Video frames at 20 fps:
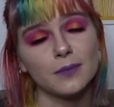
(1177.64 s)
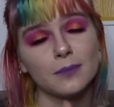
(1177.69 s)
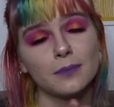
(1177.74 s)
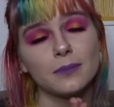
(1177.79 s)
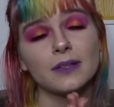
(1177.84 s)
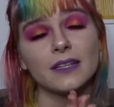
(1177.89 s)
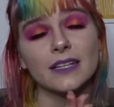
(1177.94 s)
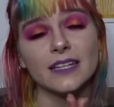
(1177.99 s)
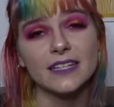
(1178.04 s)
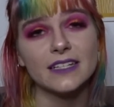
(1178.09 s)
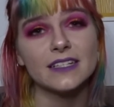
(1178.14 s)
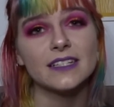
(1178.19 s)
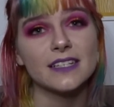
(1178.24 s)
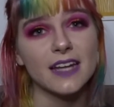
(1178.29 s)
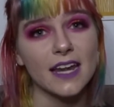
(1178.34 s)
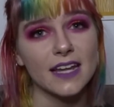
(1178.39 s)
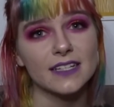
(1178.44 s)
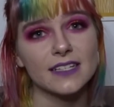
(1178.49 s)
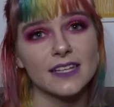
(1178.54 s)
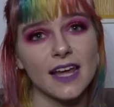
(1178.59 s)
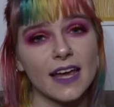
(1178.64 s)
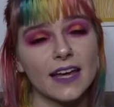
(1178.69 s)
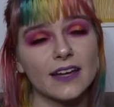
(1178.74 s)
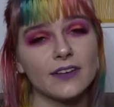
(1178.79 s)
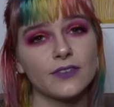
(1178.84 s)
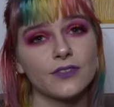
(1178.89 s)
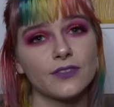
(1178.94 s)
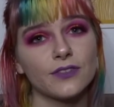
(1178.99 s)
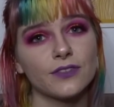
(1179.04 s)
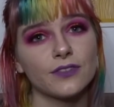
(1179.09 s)
Please stay
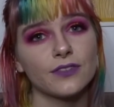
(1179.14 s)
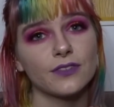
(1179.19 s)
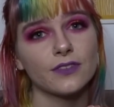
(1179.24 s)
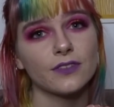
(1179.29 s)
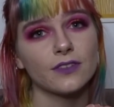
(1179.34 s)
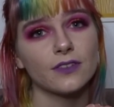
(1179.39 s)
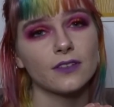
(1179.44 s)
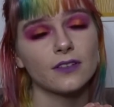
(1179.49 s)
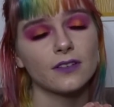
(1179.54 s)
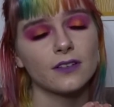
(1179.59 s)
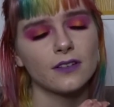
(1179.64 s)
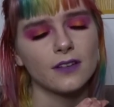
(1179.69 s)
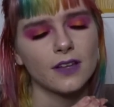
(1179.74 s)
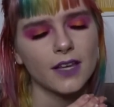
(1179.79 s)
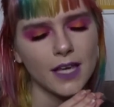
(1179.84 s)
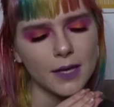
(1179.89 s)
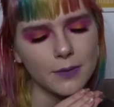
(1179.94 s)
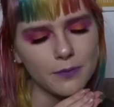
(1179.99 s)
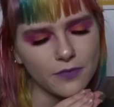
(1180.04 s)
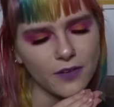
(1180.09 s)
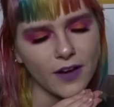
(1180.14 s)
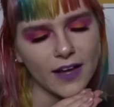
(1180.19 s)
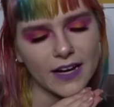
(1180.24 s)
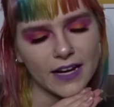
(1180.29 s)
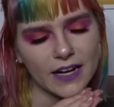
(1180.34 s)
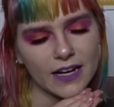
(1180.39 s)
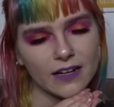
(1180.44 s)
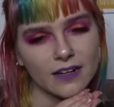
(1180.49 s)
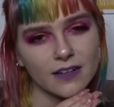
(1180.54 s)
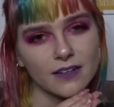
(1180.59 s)
safe. Keep
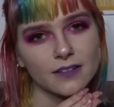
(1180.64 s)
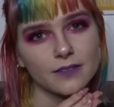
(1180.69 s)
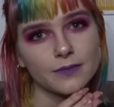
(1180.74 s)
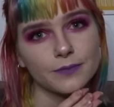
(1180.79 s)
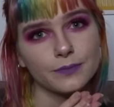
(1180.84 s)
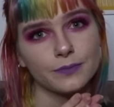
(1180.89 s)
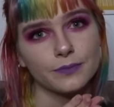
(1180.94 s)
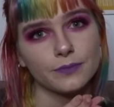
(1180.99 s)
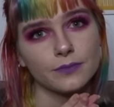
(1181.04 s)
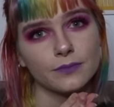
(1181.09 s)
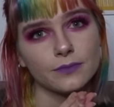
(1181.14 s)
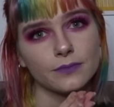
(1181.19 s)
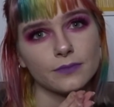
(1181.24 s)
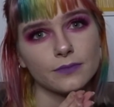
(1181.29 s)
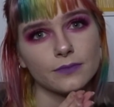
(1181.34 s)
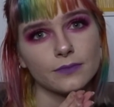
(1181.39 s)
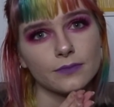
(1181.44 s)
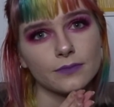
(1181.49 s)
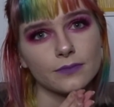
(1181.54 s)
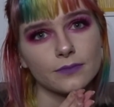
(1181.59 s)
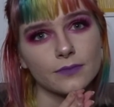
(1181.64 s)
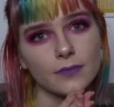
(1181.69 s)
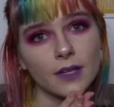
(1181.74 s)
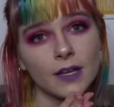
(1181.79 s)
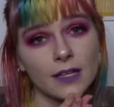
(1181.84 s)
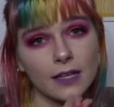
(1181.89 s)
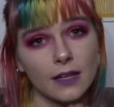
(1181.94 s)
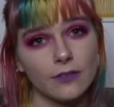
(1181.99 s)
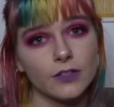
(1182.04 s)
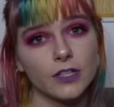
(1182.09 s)
fighting.
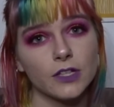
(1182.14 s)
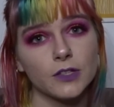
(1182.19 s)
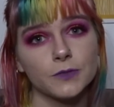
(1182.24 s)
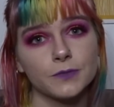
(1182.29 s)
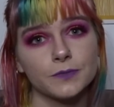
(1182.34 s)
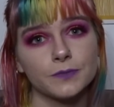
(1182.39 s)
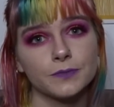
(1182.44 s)
I love you.